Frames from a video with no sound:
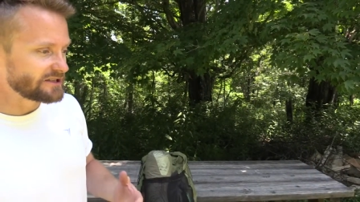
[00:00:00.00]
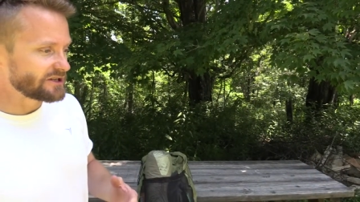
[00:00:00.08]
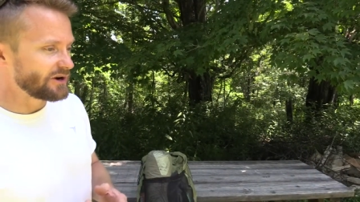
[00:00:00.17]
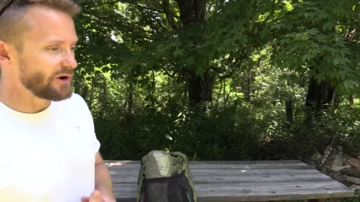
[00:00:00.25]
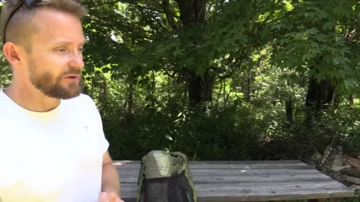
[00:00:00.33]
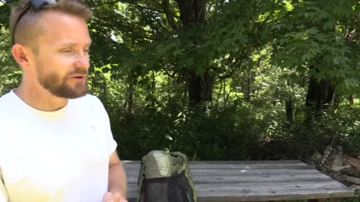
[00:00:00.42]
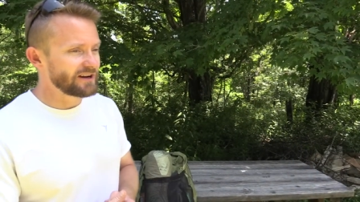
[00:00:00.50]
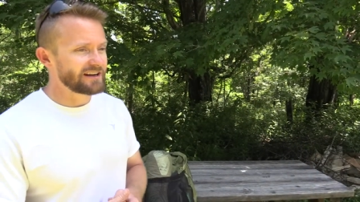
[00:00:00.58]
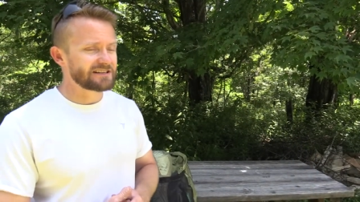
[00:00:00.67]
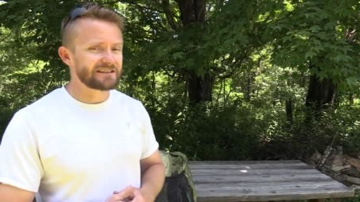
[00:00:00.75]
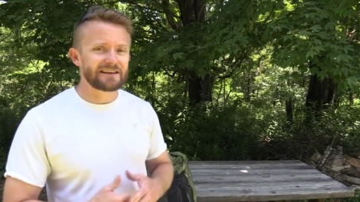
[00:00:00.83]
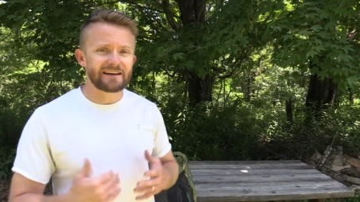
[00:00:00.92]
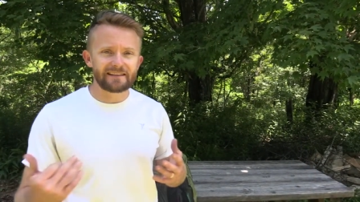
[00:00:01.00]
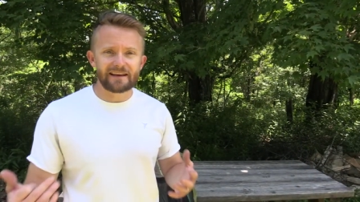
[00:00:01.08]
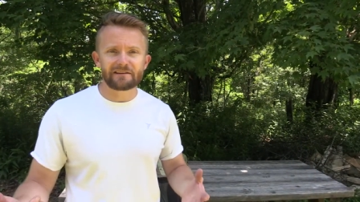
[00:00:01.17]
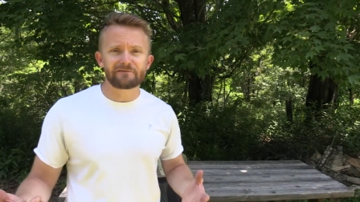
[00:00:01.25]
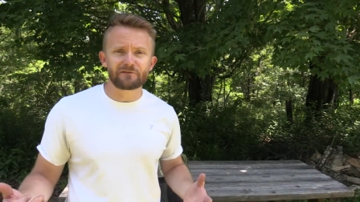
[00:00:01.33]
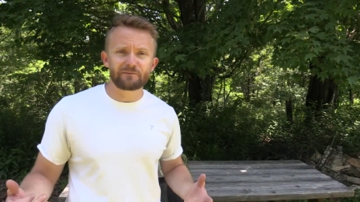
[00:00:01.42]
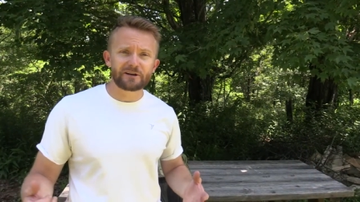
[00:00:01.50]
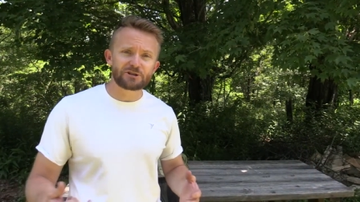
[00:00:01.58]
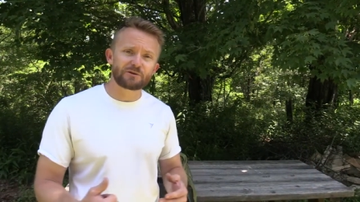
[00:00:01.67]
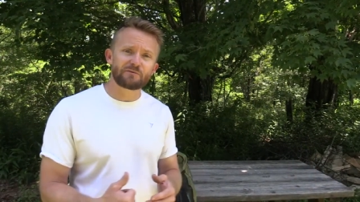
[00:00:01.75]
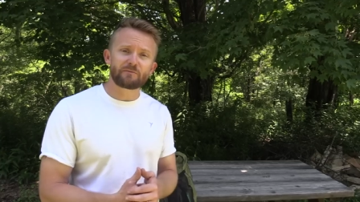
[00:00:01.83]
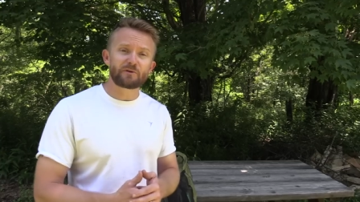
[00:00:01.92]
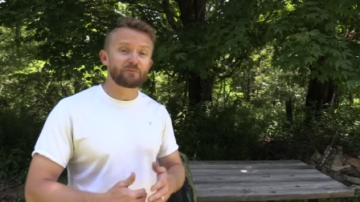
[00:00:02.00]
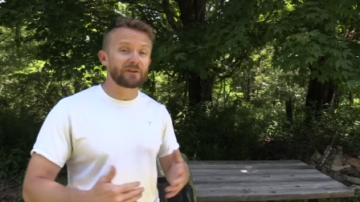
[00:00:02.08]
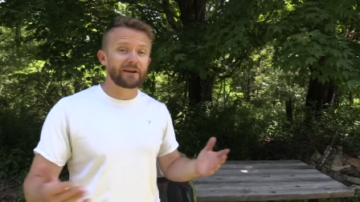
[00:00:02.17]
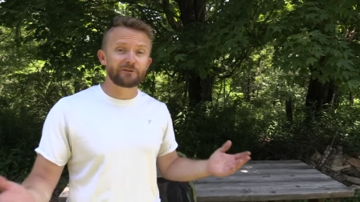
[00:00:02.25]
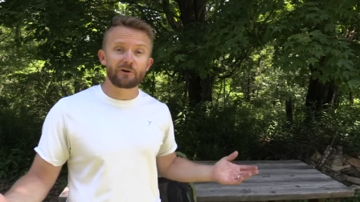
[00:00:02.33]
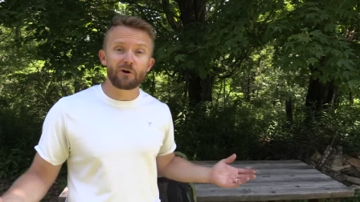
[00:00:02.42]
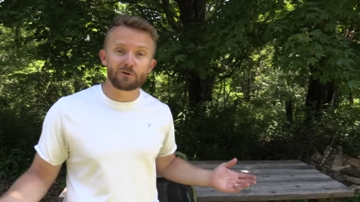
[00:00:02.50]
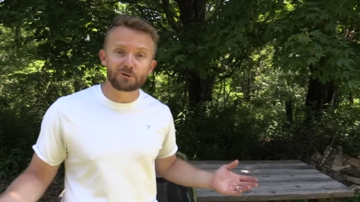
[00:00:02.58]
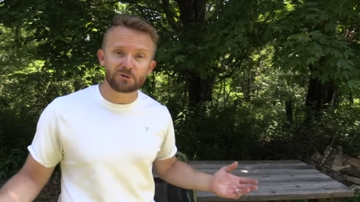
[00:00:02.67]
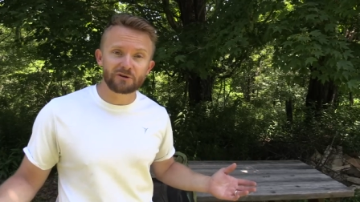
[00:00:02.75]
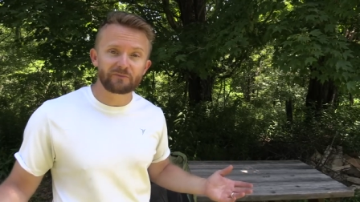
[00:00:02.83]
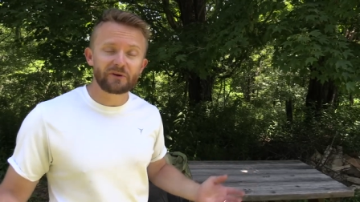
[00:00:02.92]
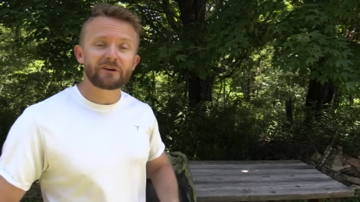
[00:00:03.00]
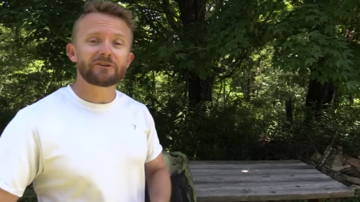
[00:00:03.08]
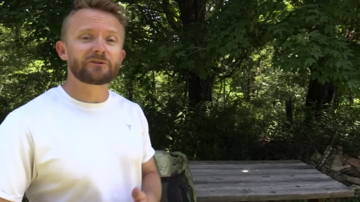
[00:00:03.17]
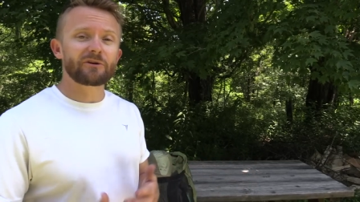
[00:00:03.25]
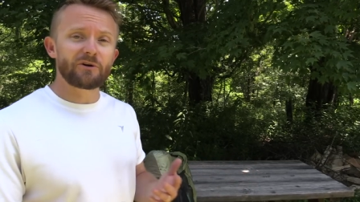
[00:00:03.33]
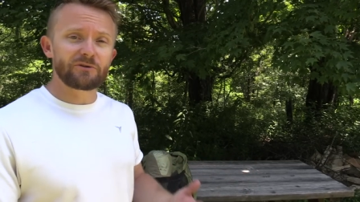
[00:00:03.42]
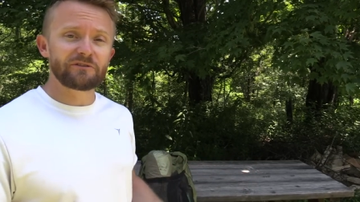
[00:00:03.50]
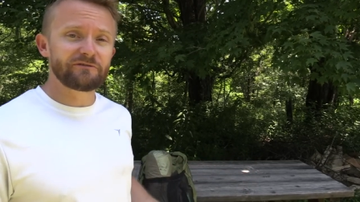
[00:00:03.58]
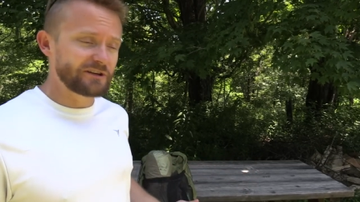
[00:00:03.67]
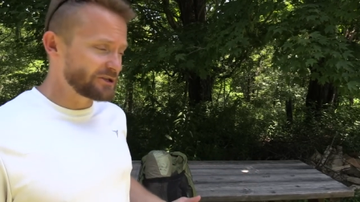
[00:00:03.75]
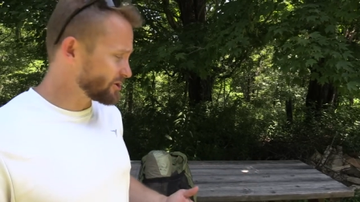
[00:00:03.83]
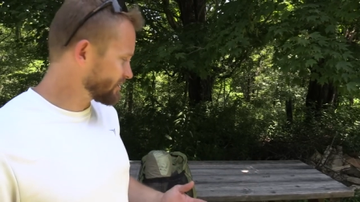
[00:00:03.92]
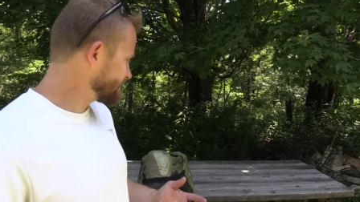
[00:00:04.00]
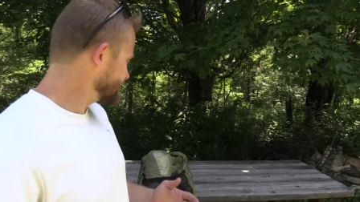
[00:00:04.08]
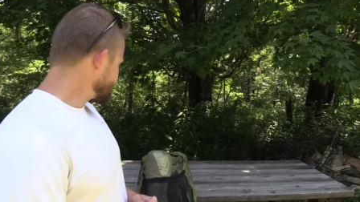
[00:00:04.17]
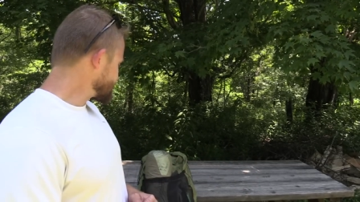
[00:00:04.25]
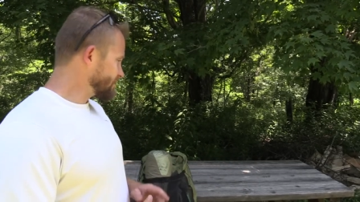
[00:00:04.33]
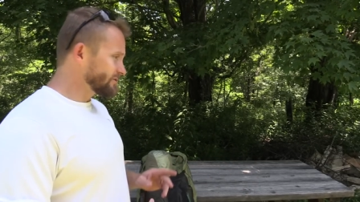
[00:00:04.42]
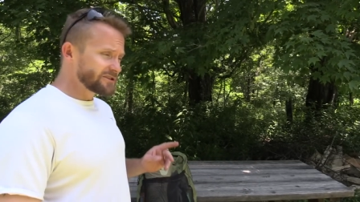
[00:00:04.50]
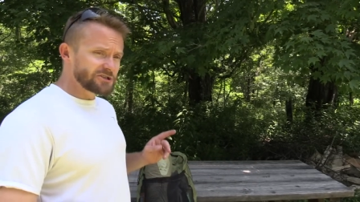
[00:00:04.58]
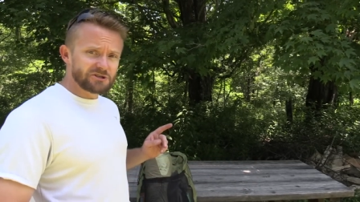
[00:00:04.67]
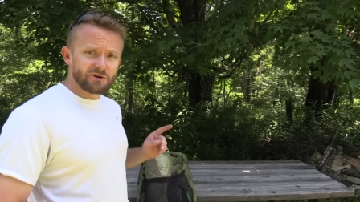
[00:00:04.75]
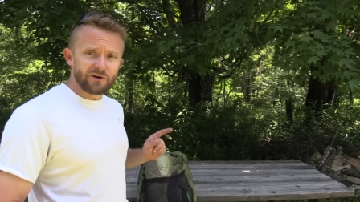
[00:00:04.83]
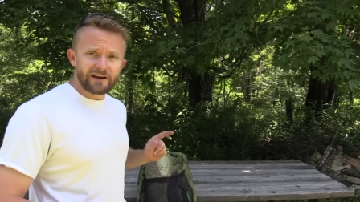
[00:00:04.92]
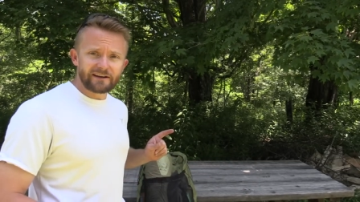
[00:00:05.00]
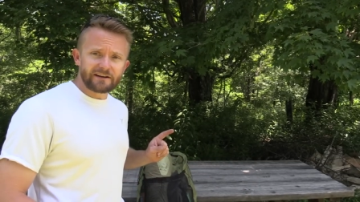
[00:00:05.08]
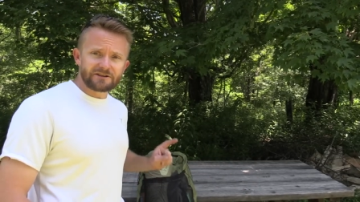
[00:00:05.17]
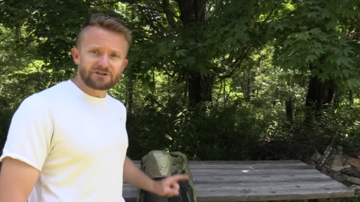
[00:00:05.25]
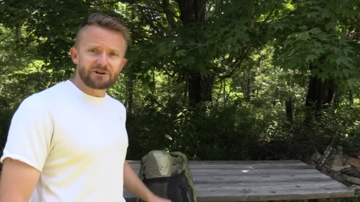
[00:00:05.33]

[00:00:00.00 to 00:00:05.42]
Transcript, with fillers: So you guys can take that information, maybe plan your own trip, your own adventure. So let's just go ahead and